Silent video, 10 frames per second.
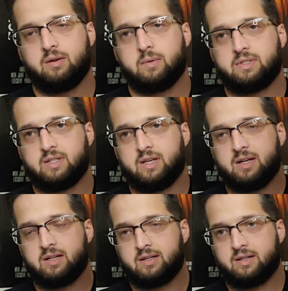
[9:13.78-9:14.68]
Once
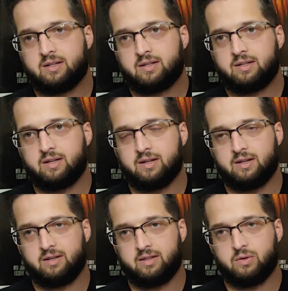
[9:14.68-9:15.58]
again,
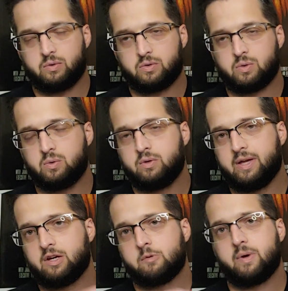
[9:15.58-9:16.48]
the old school
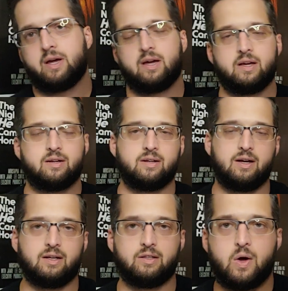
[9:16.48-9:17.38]
Anchor Bay
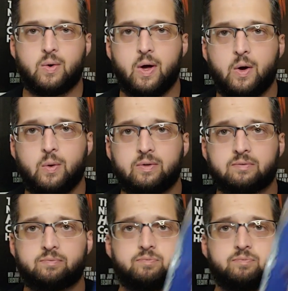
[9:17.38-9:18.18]
logo.